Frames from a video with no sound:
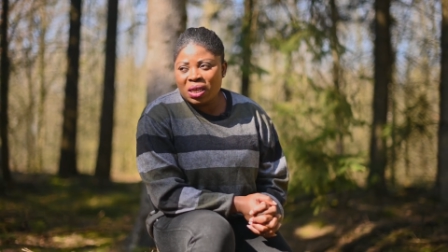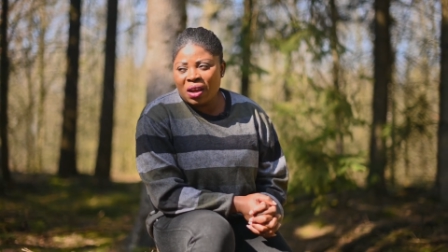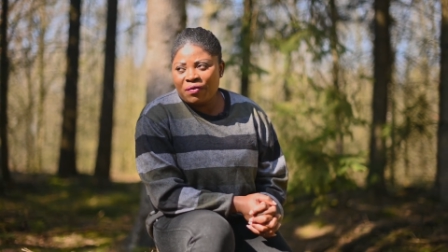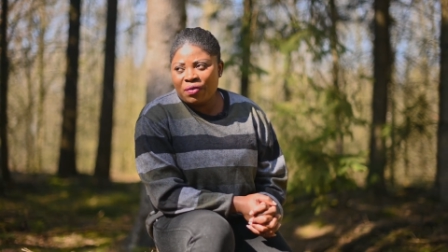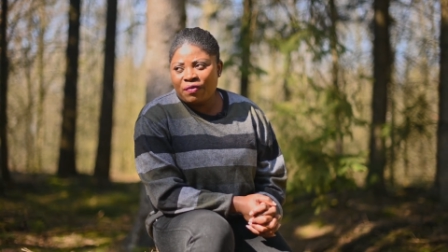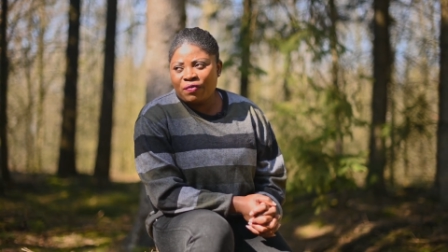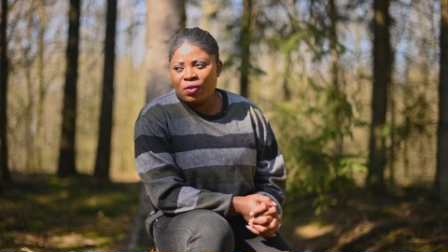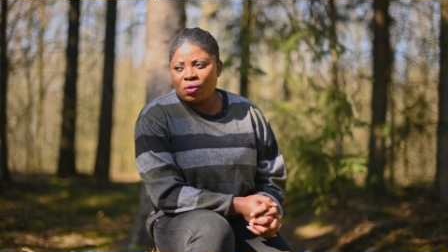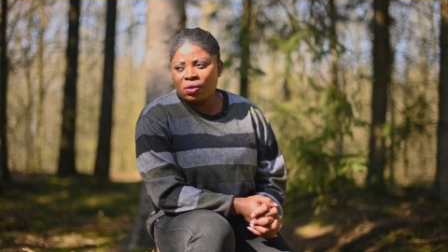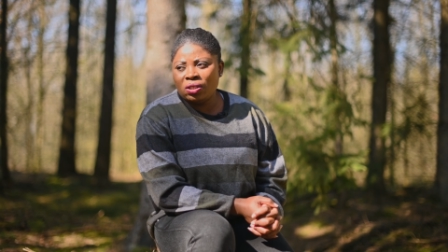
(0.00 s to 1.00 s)
have
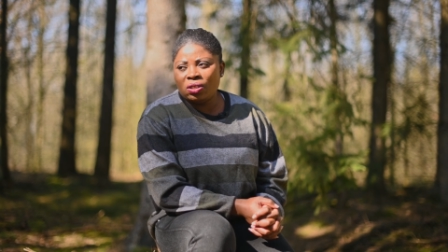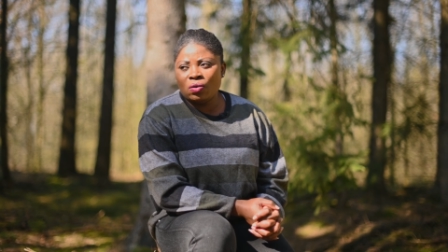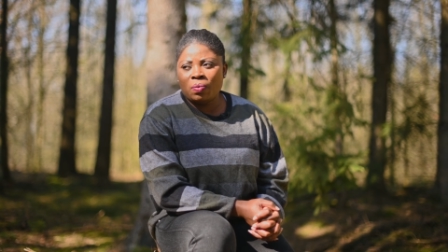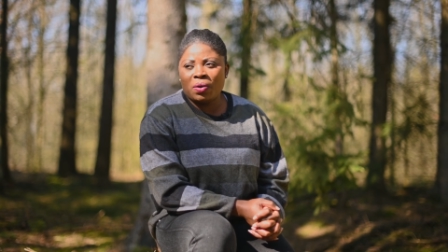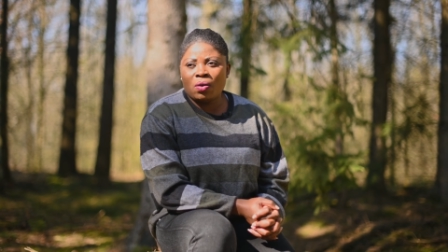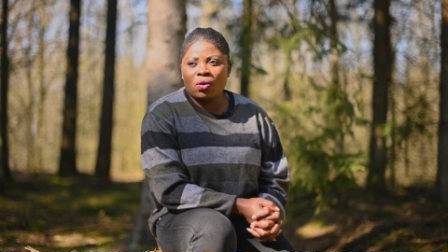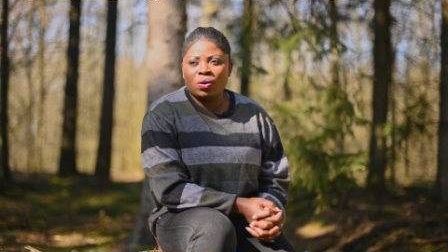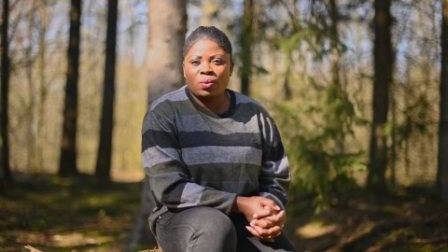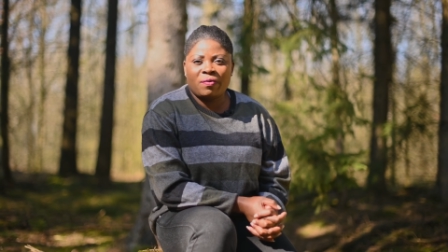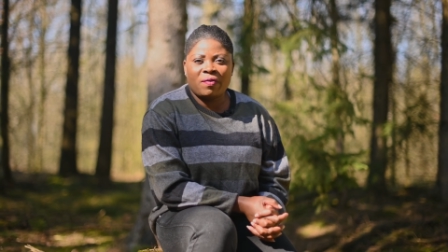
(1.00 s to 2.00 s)
refused you
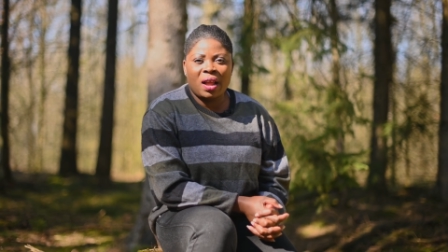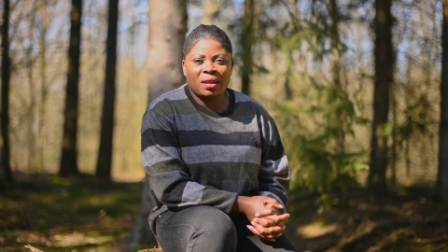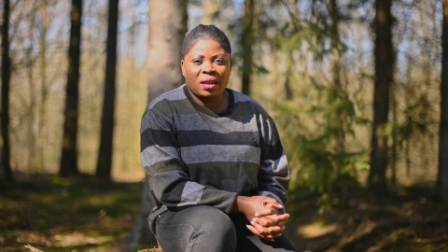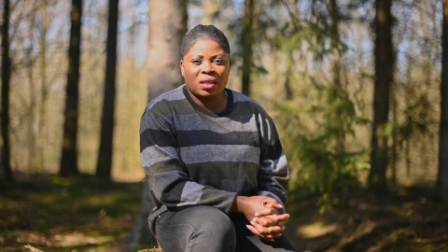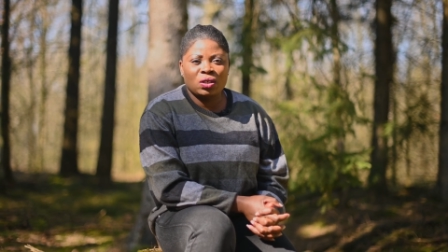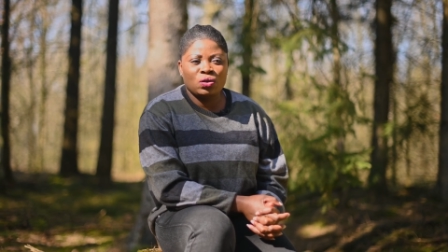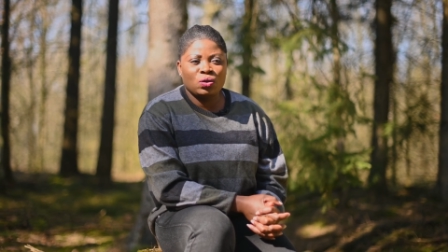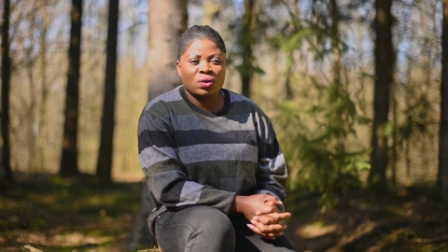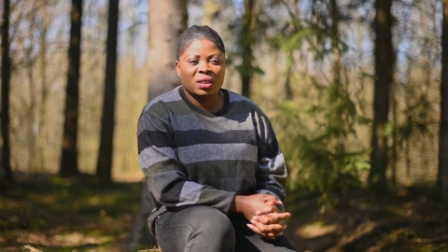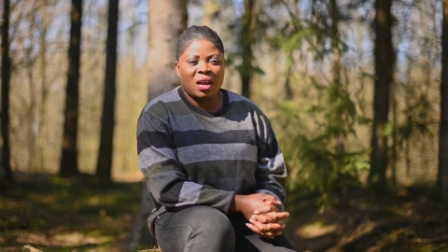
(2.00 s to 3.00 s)
because we find that you
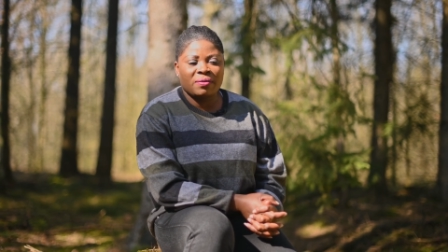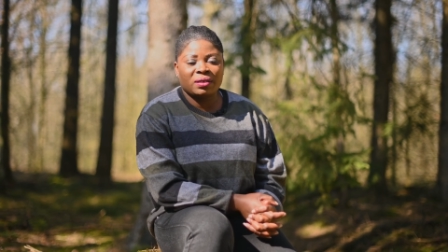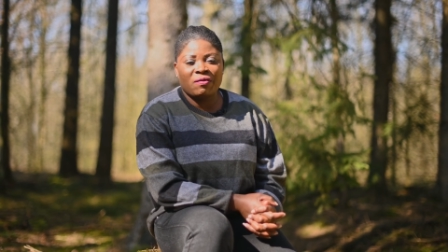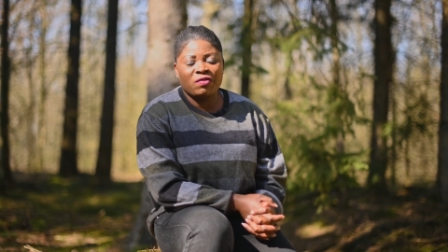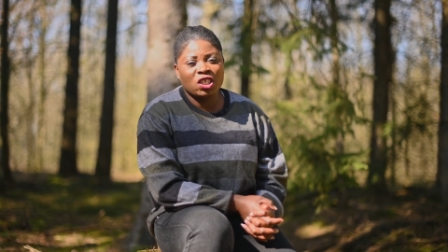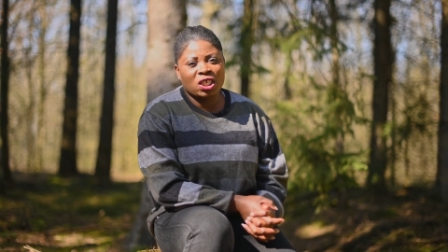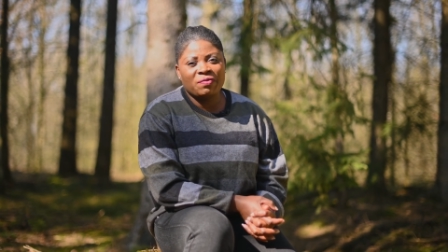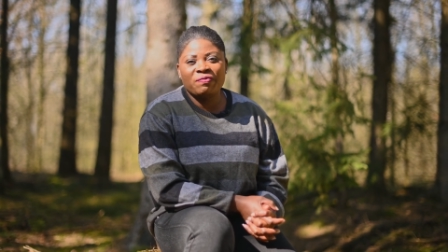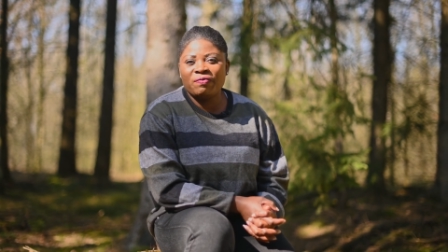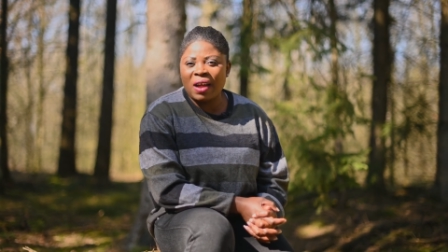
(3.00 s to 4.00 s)
don't have
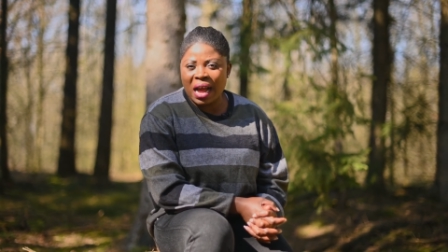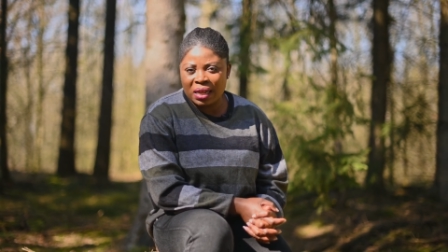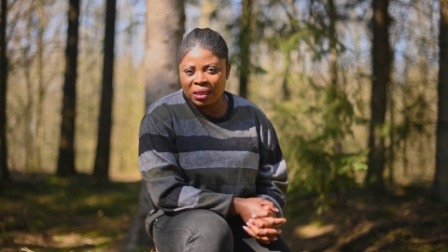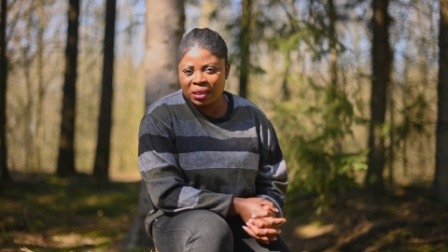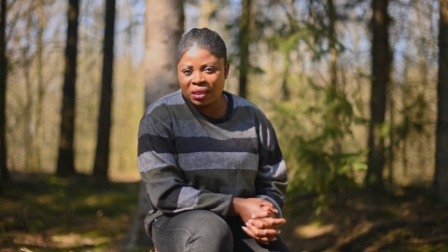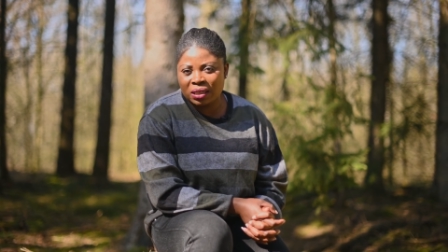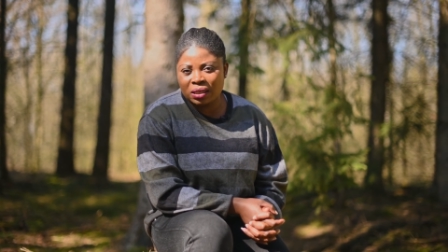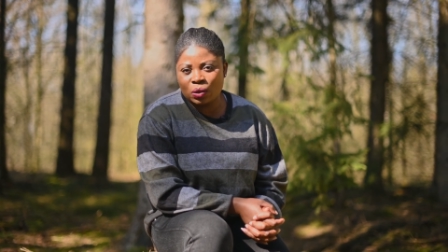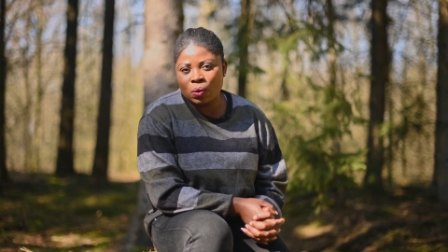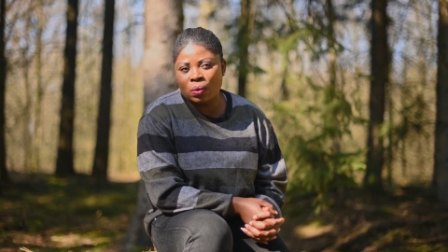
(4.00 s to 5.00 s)
sufficient funds
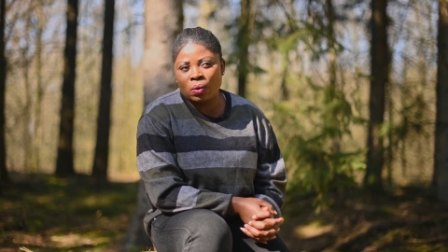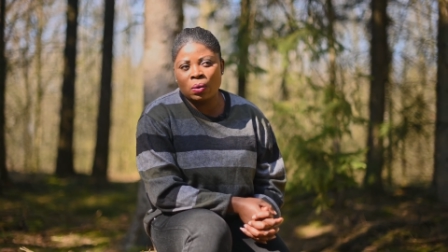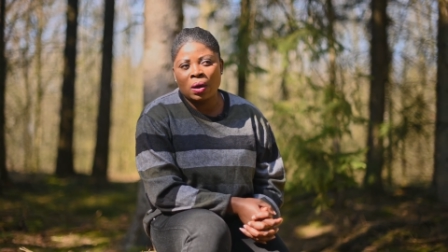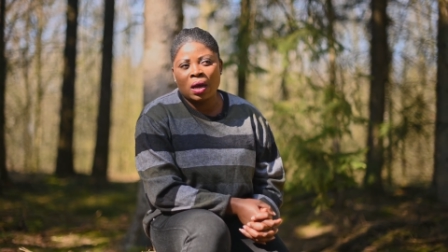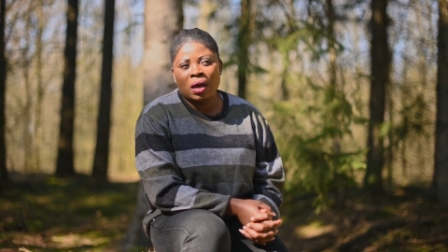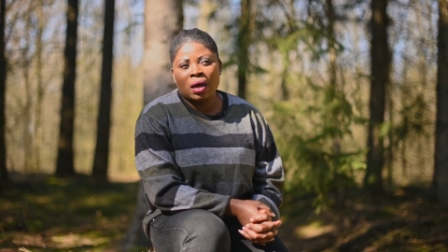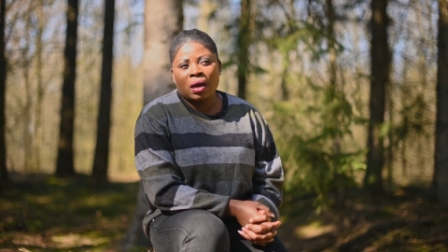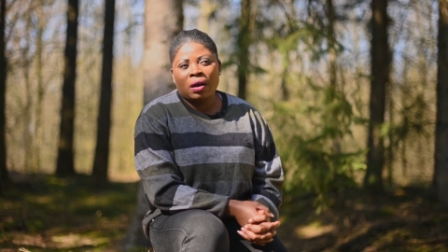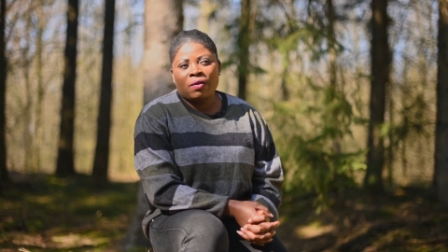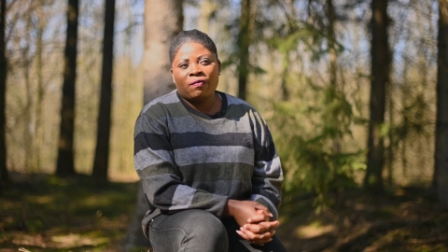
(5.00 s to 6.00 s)
to
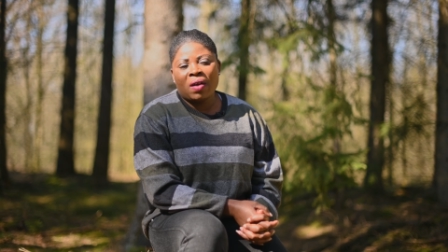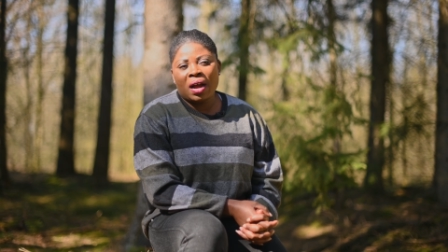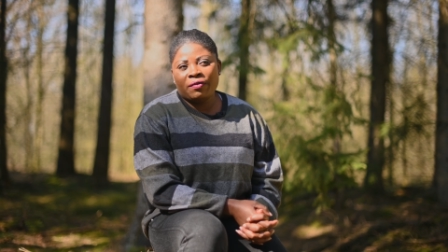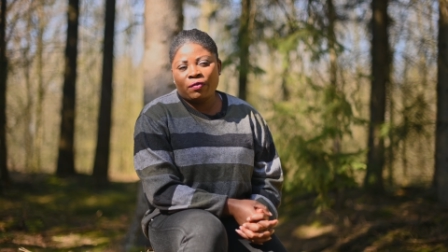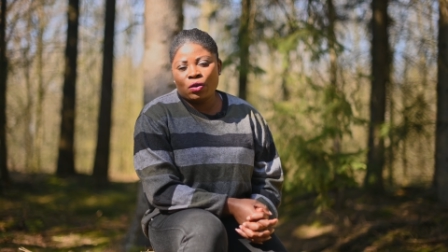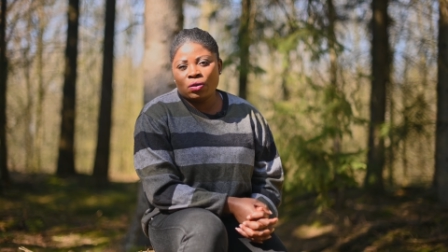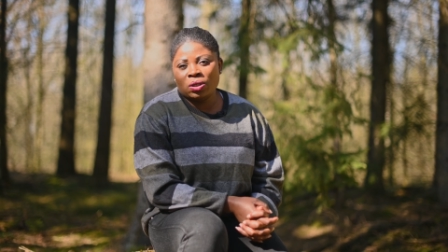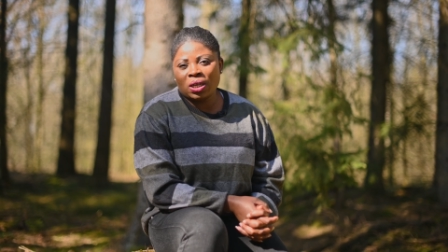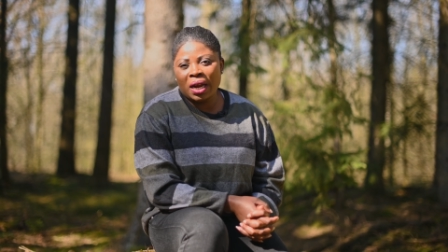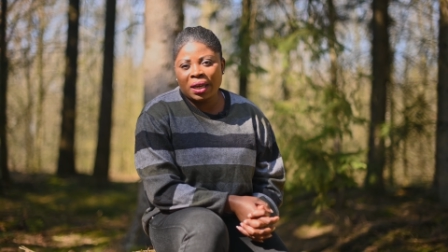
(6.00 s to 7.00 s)
fund for your
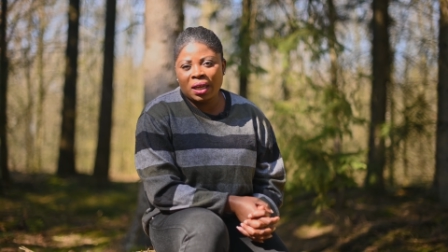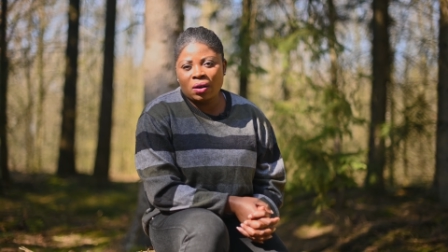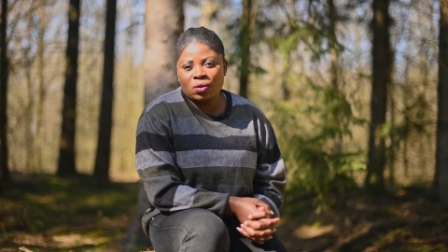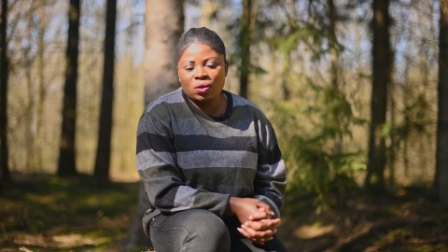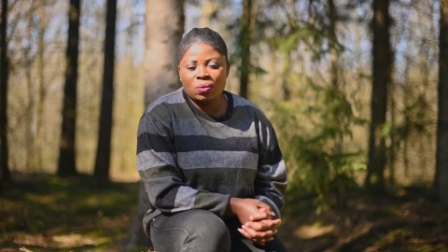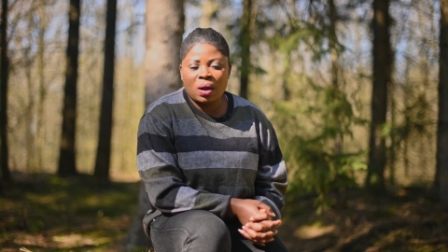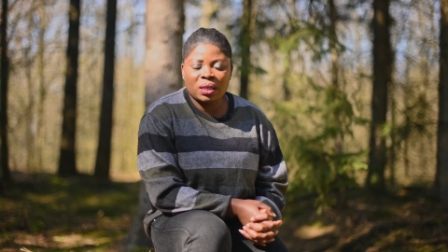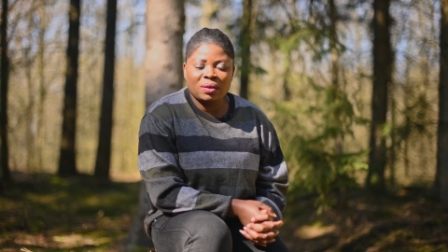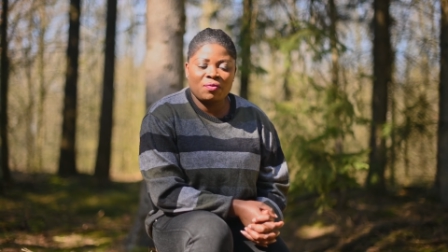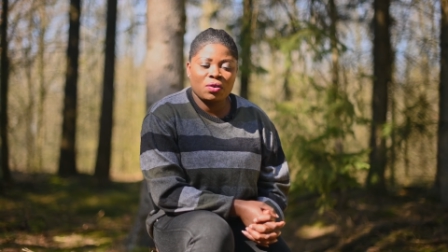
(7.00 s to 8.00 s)
journey or to
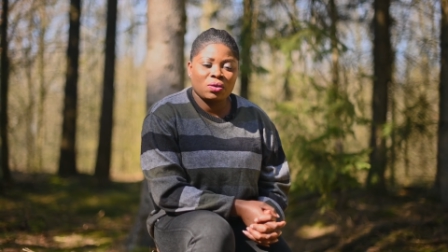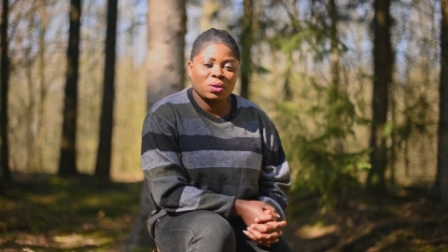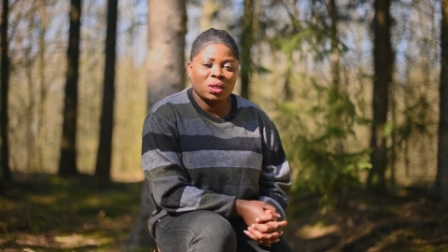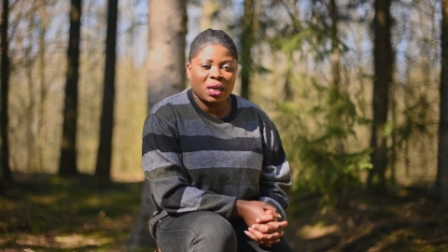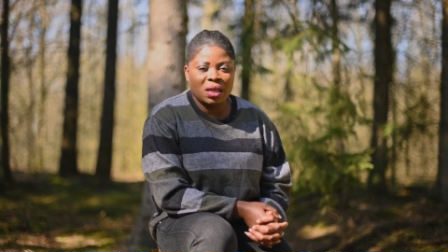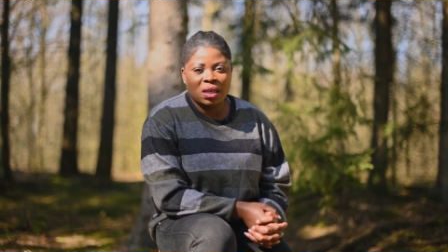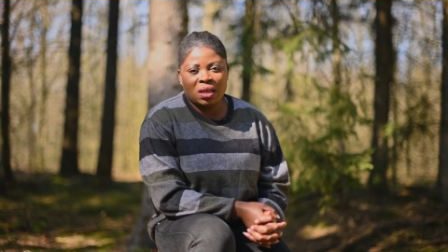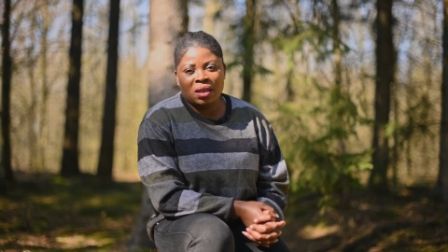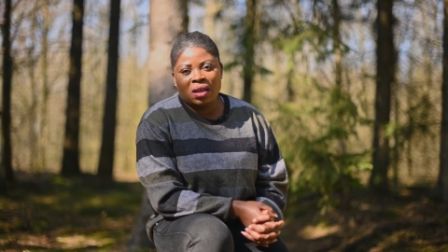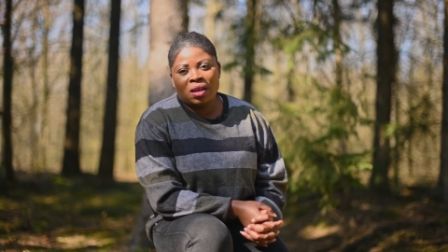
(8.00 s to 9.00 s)
cater for your journey